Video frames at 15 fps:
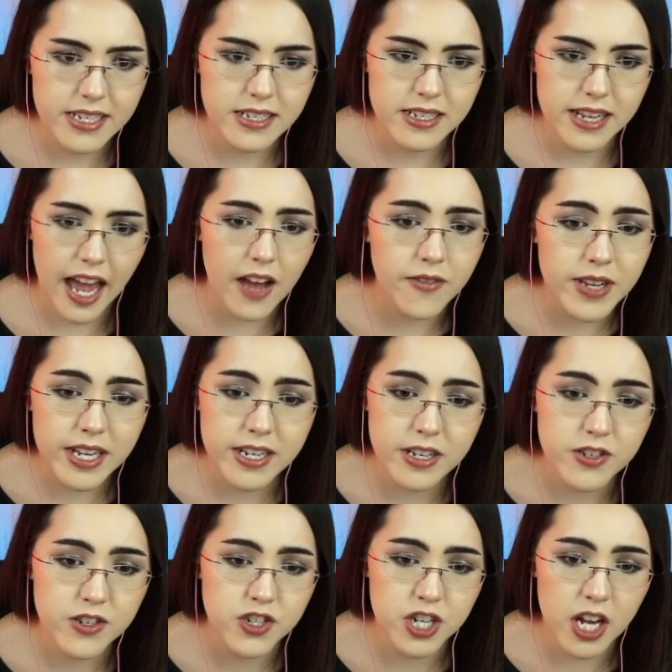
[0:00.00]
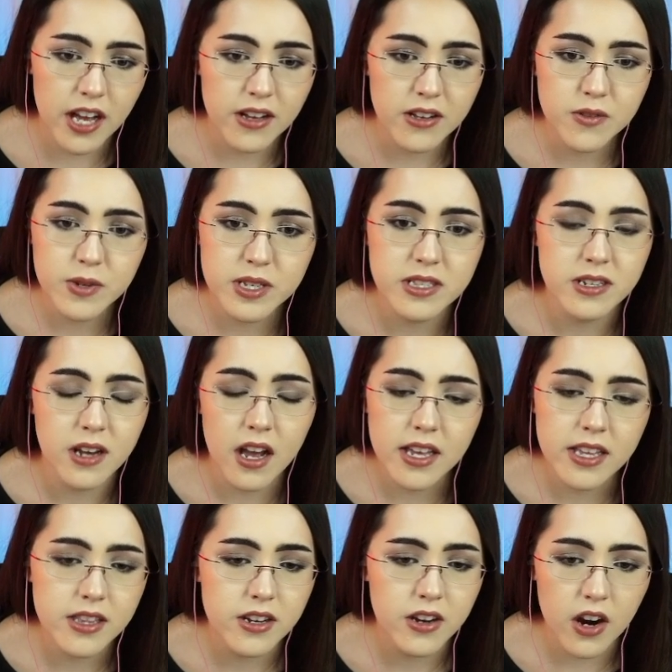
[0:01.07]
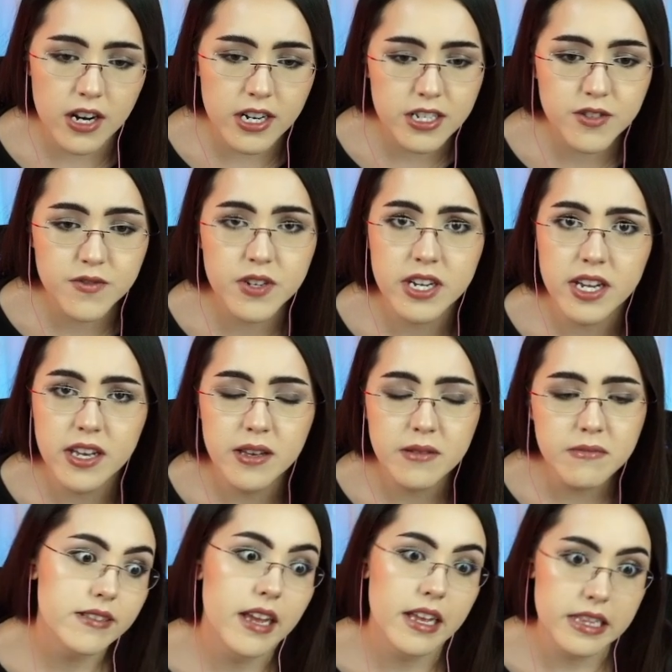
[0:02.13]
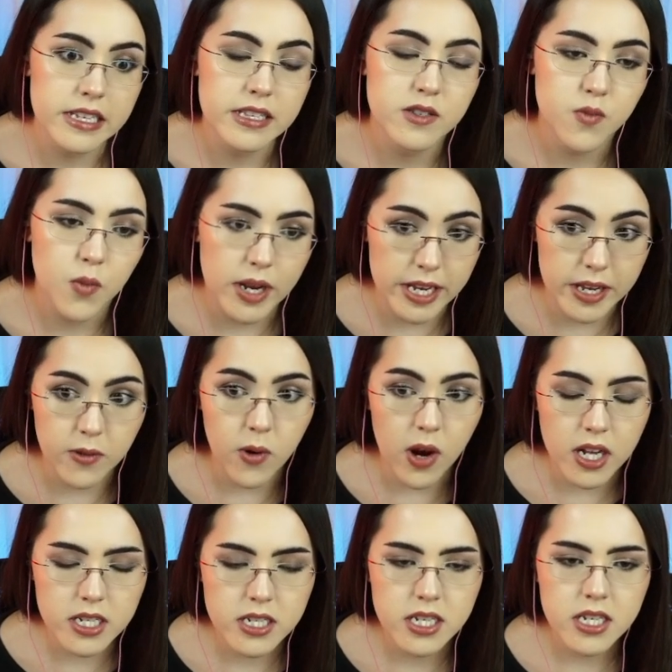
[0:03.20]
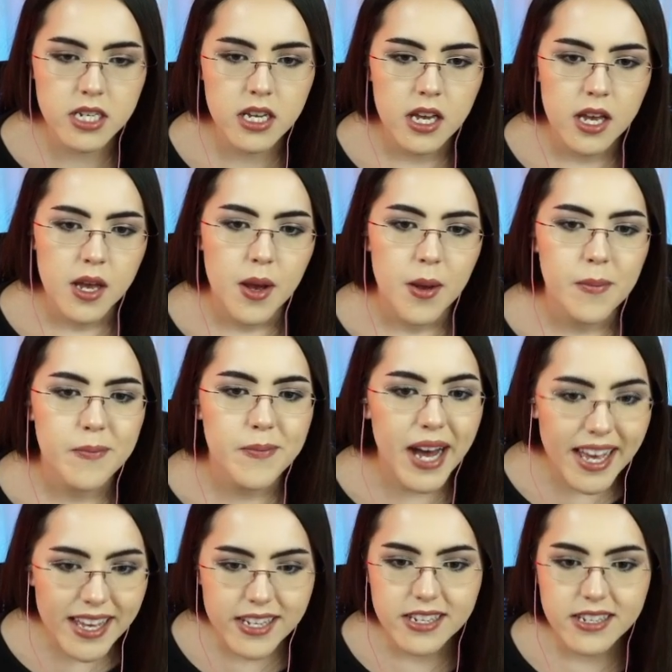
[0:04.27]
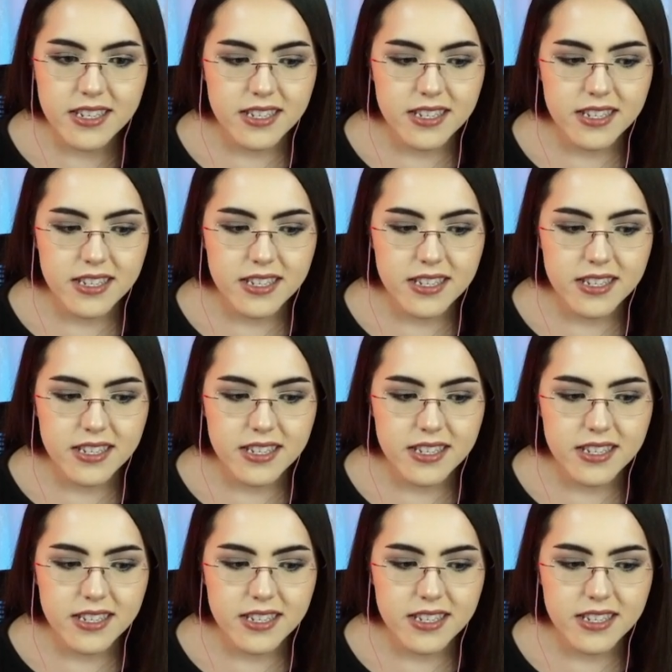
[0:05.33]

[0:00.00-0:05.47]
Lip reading: having another child was not in the cards for him, at least what he wanted. But